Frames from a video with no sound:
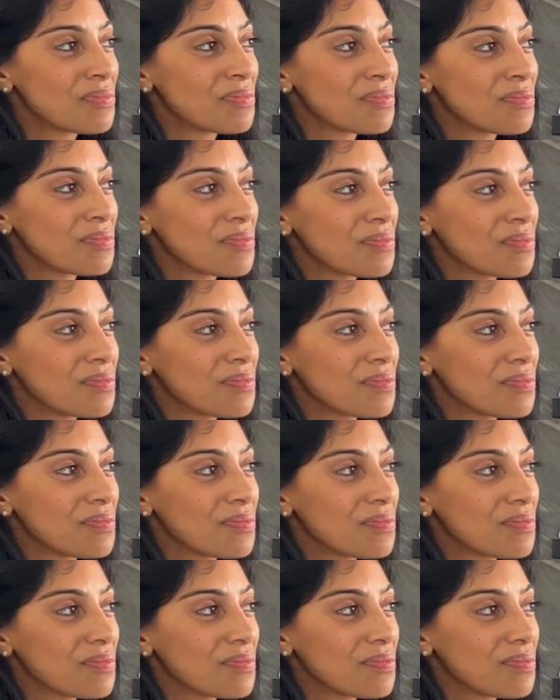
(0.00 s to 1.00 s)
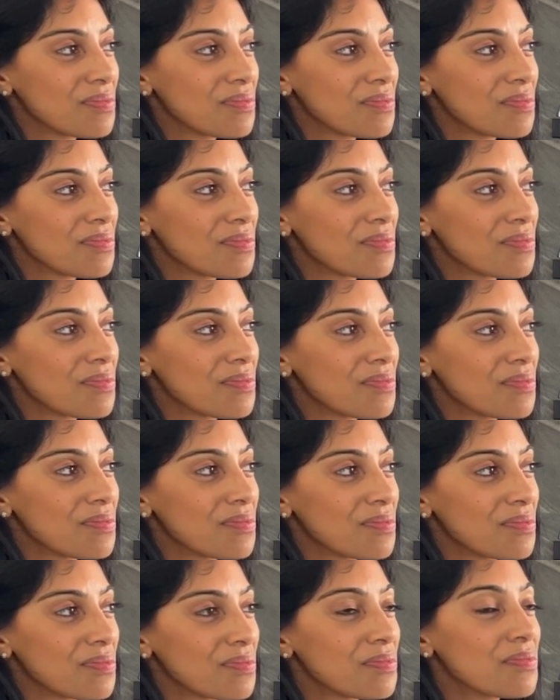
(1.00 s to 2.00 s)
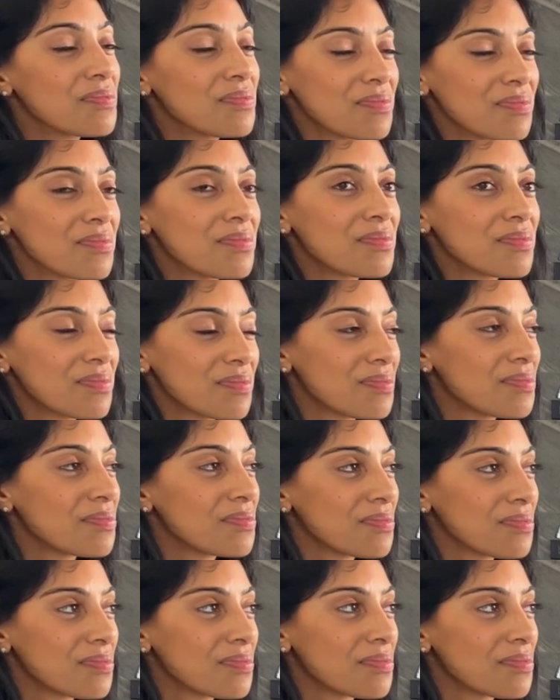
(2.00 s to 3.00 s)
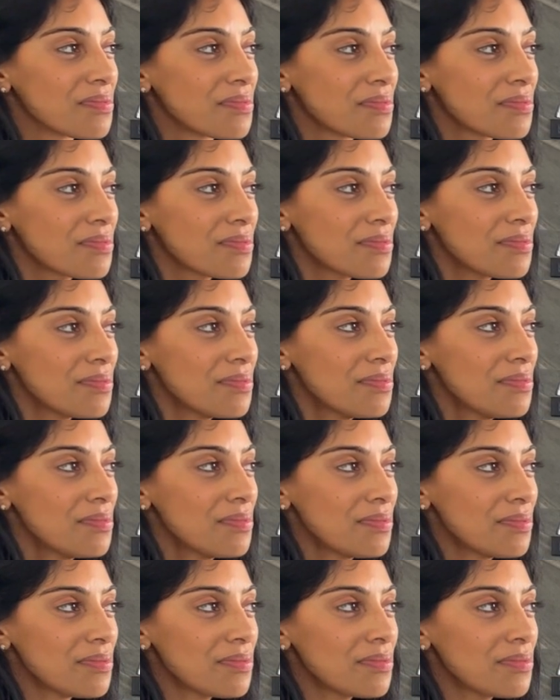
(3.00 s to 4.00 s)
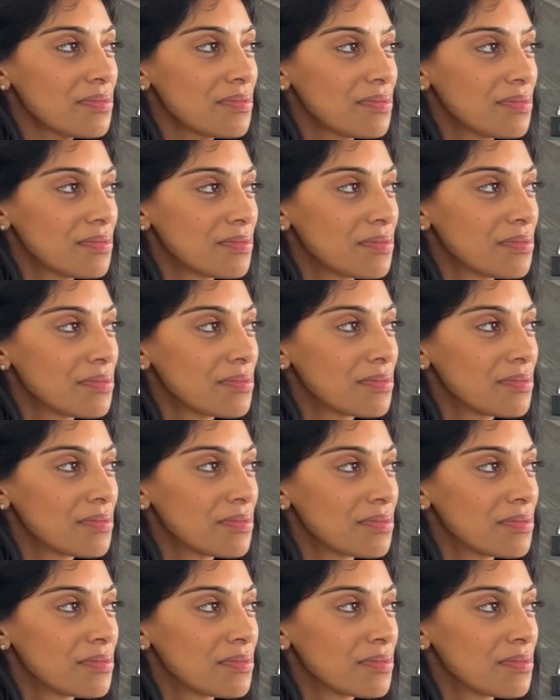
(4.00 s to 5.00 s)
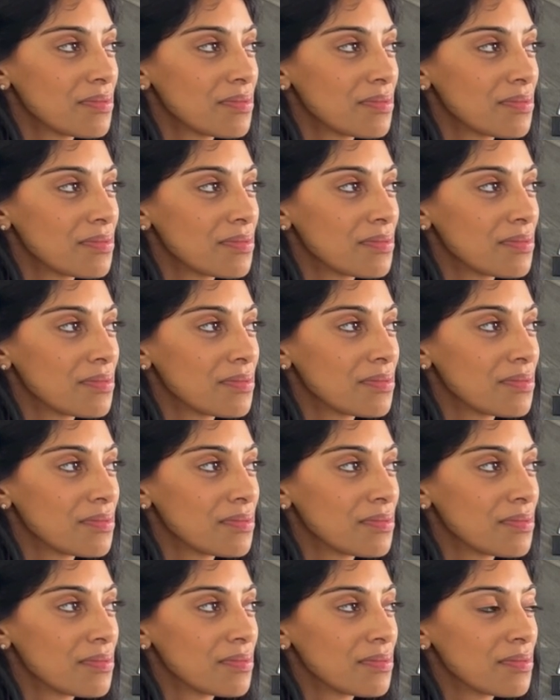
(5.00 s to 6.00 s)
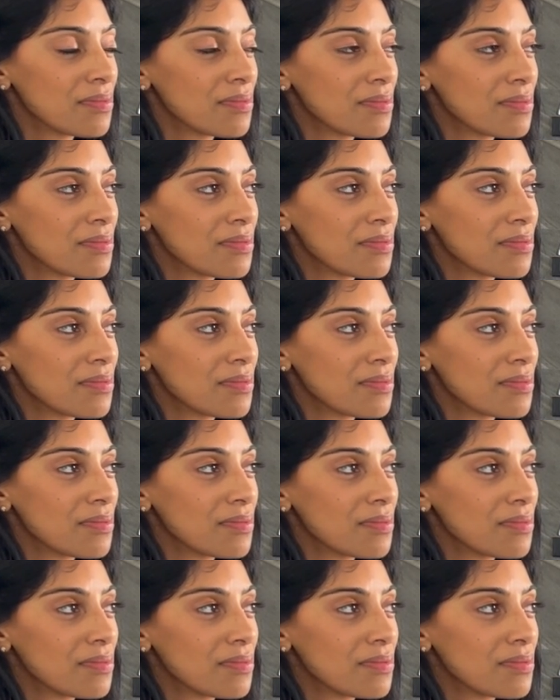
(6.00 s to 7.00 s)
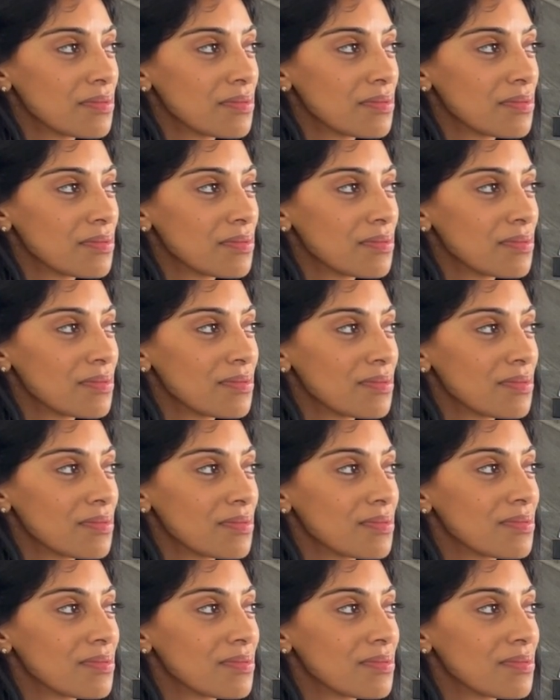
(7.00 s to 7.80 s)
(silent)